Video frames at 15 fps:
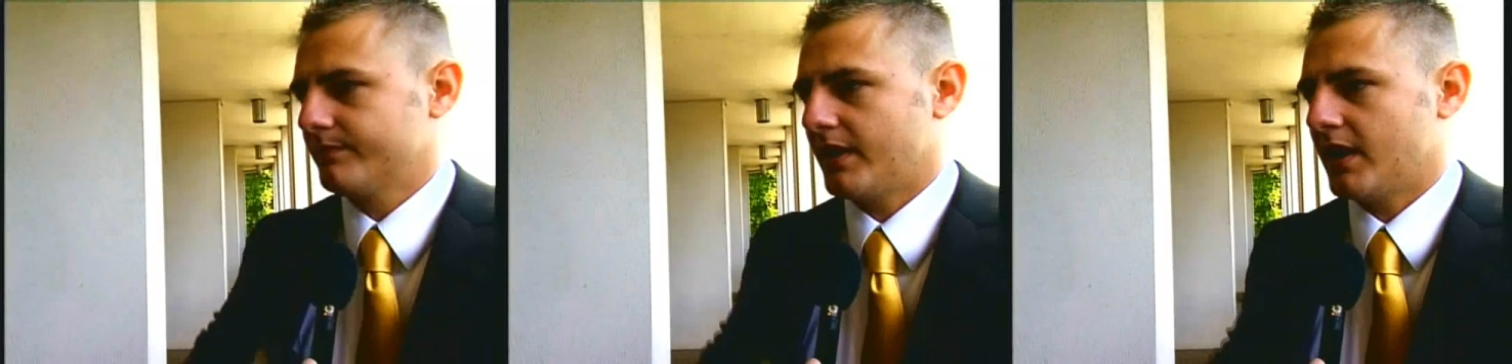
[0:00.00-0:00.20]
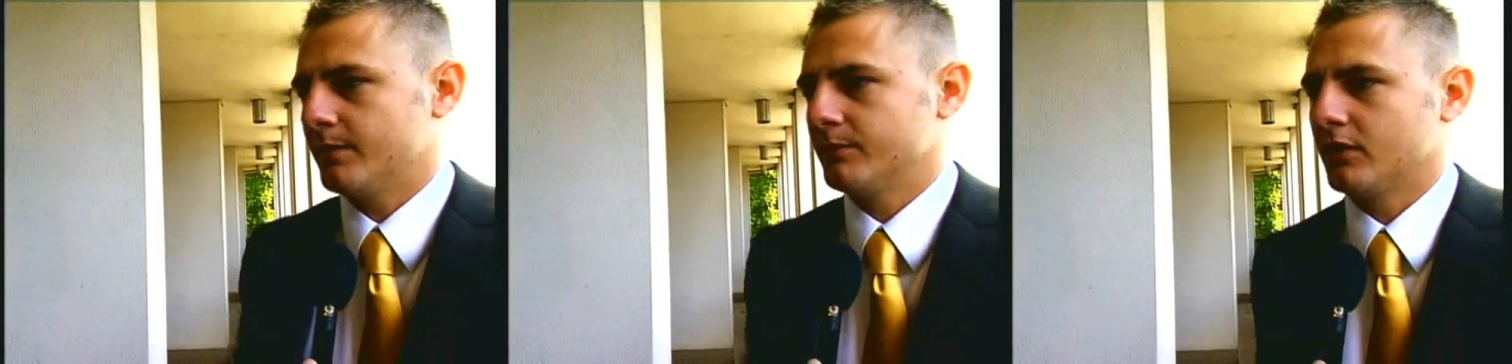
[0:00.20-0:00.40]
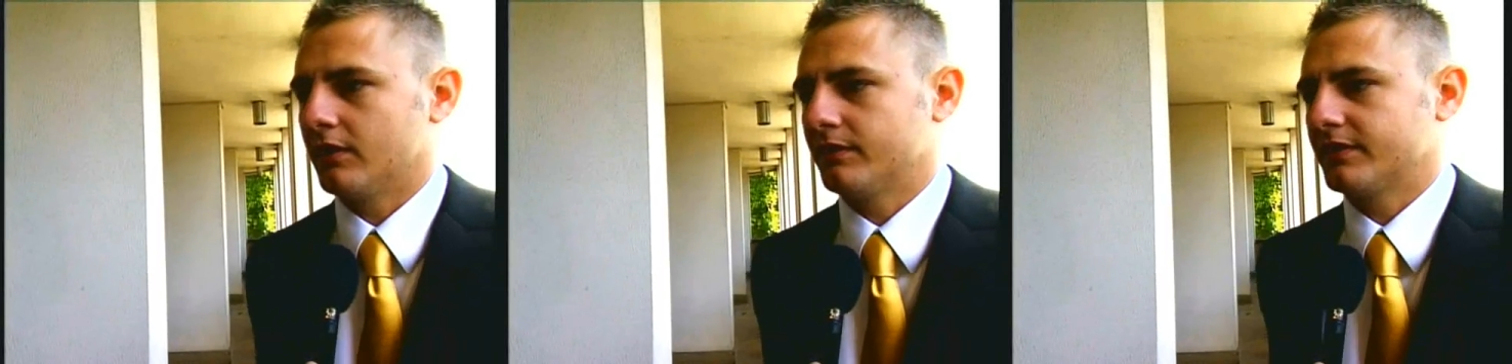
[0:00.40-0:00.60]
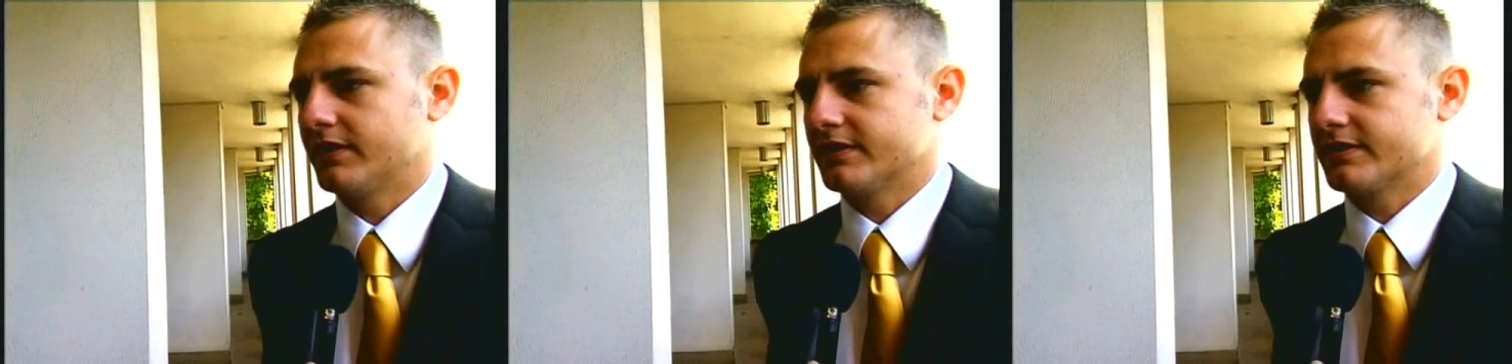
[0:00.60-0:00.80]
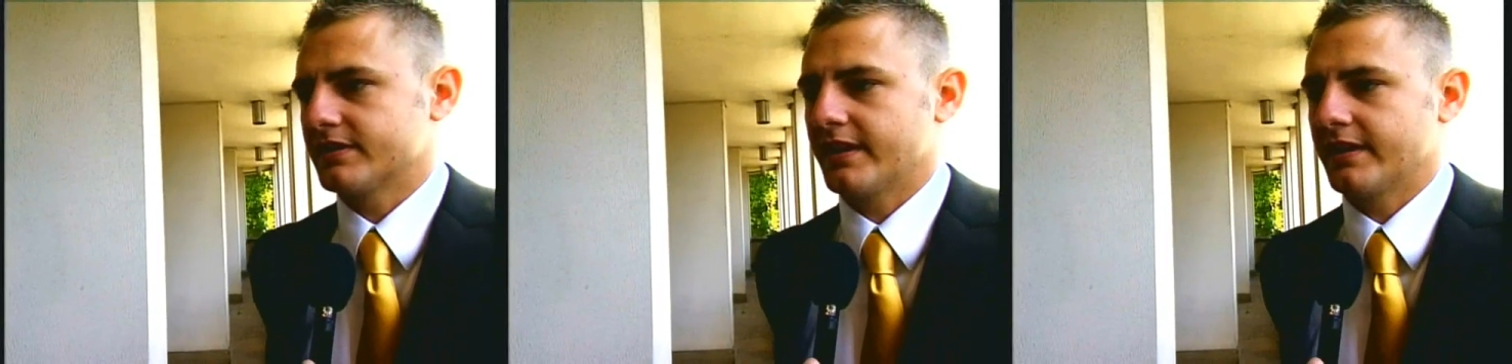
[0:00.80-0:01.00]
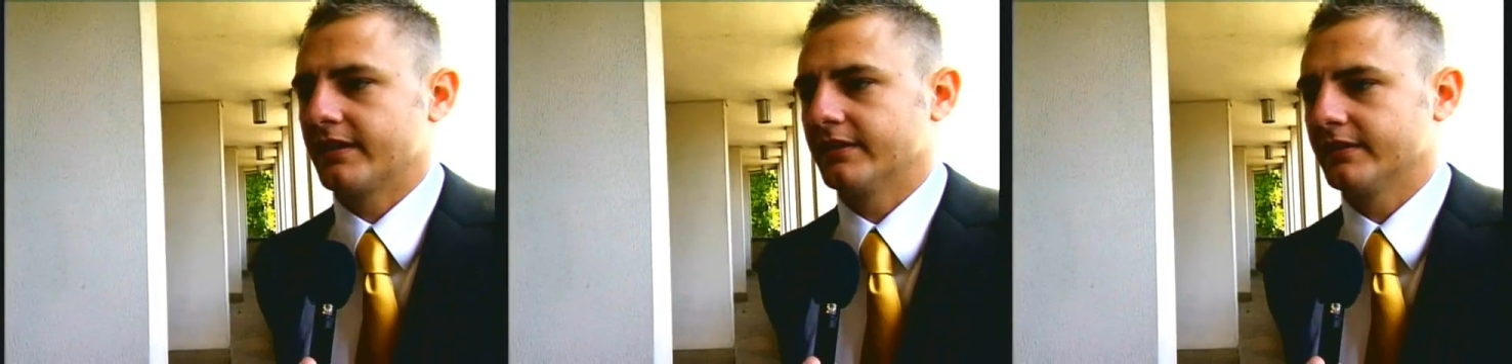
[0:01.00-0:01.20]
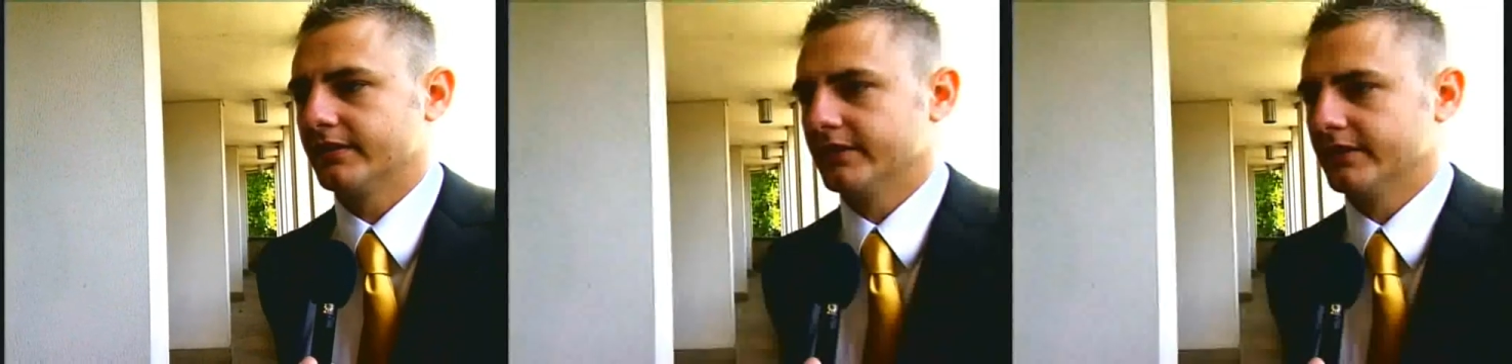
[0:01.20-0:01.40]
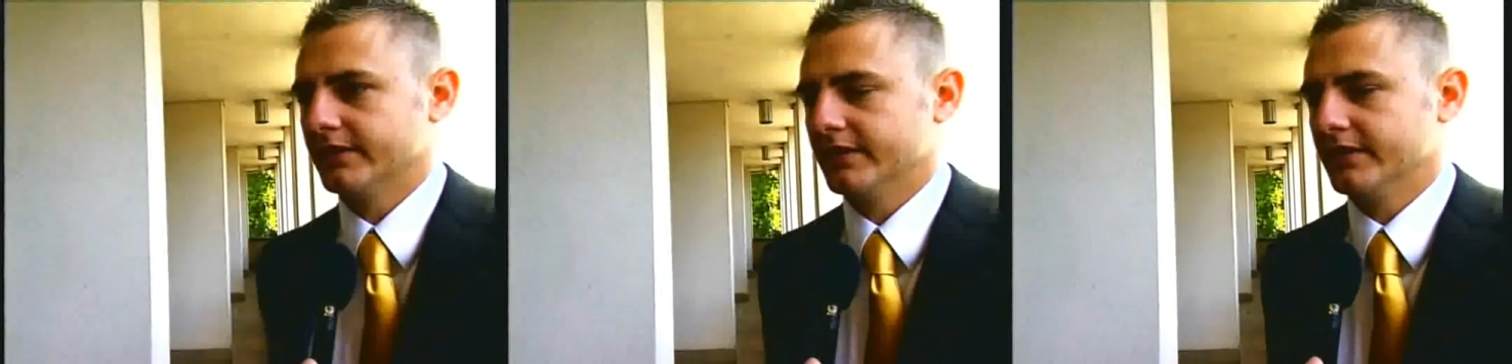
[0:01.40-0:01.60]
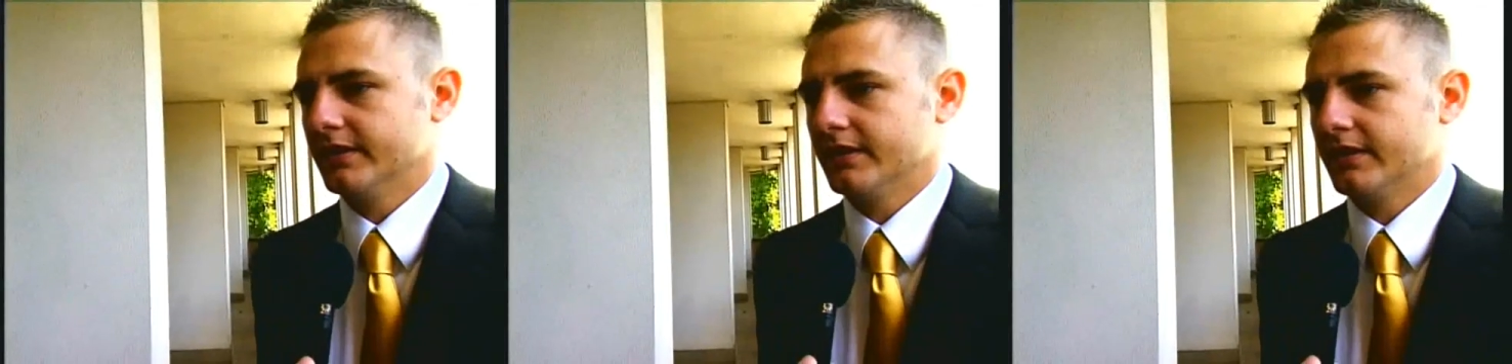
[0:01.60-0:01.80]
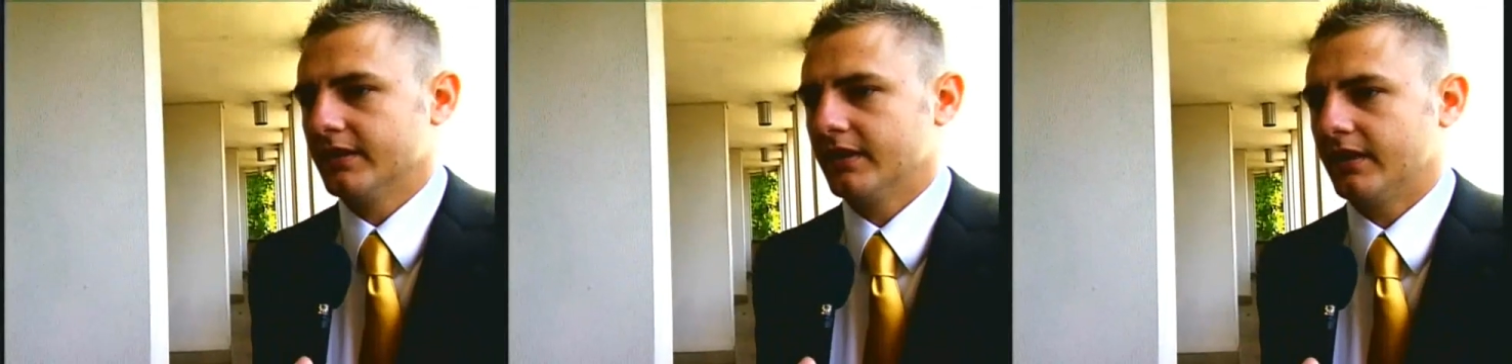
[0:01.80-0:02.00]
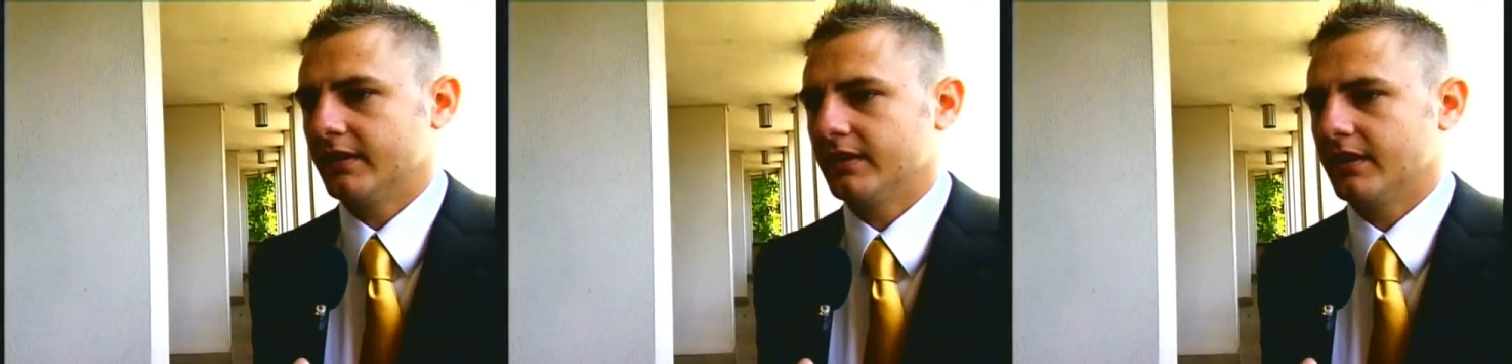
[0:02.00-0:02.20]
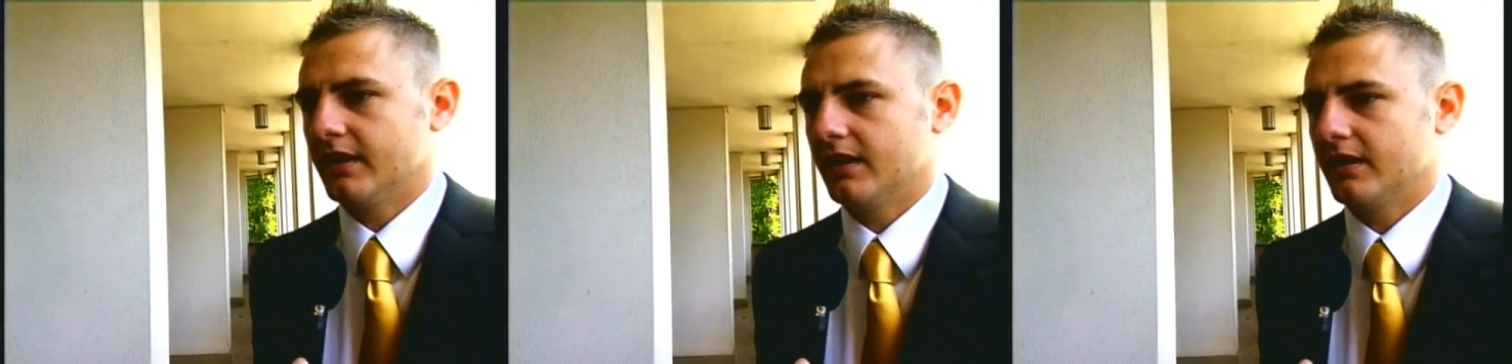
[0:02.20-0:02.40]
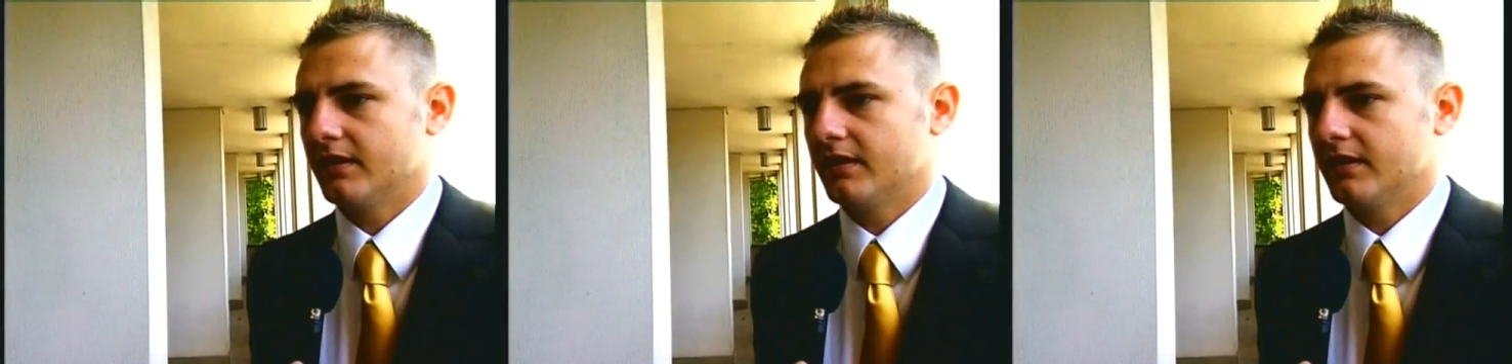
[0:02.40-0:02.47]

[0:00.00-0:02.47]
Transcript: palmed off to the side. And